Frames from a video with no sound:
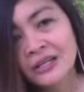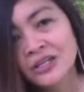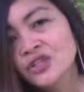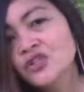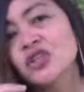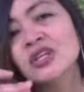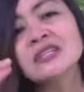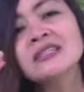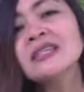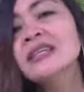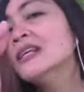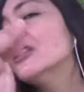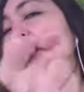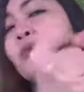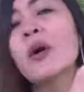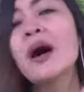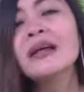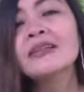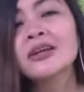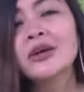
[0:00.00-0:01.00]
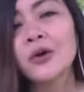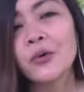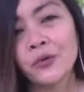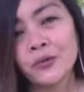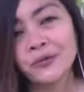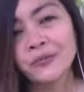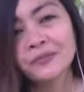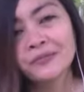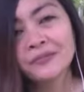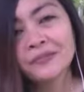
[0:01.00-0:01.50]
just in one go.
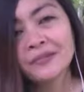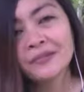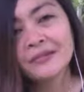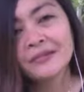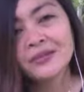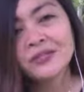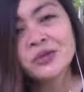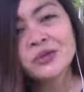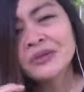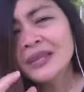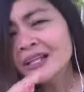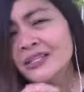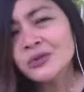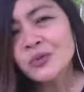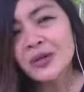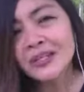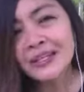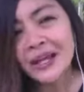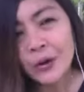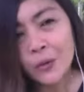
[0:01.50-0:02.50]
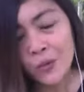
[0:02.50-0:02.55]
So that's what I